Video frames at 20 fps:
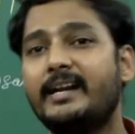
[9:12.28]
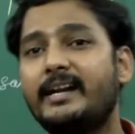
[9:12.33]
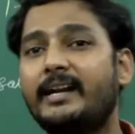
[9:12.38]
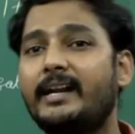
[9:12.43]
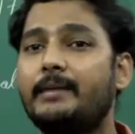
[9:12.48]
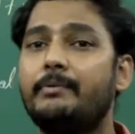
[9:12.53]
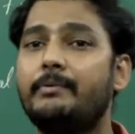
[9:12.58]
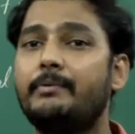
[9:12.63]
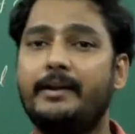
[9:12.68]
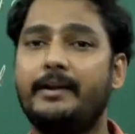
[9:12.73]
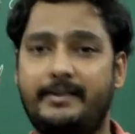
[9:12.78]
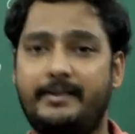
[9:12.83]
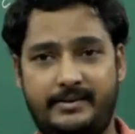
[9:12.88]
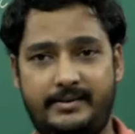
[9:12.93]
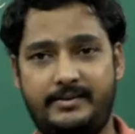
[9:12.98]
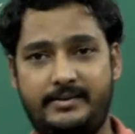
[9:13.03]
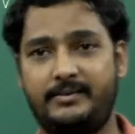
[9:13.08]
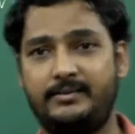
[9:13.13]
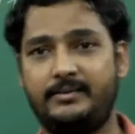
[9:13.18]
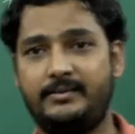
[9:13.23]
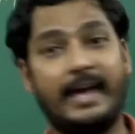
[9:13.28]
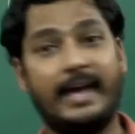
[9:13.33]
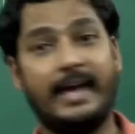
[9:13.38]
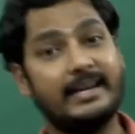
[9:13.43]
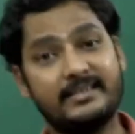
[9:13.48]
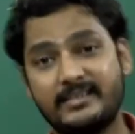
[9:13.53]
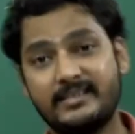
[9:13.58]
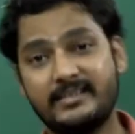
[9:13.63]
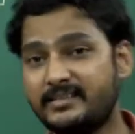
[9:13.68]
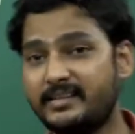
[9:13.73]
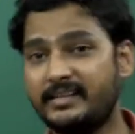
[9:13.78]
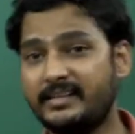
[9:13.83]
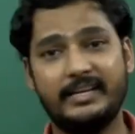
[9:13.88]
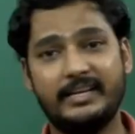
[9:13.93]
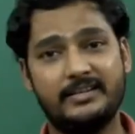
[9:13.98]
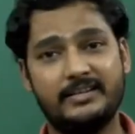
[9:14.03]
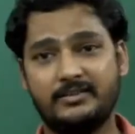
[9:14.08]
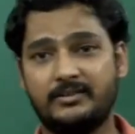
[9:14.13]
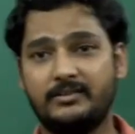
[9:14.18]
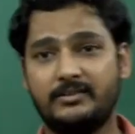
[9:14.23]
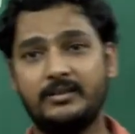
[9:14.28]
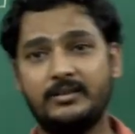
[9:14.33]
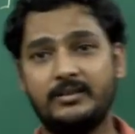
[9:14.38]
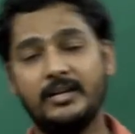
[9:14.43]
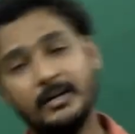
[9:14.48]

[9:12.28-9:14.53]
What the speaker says: is get liberated, excess in nature,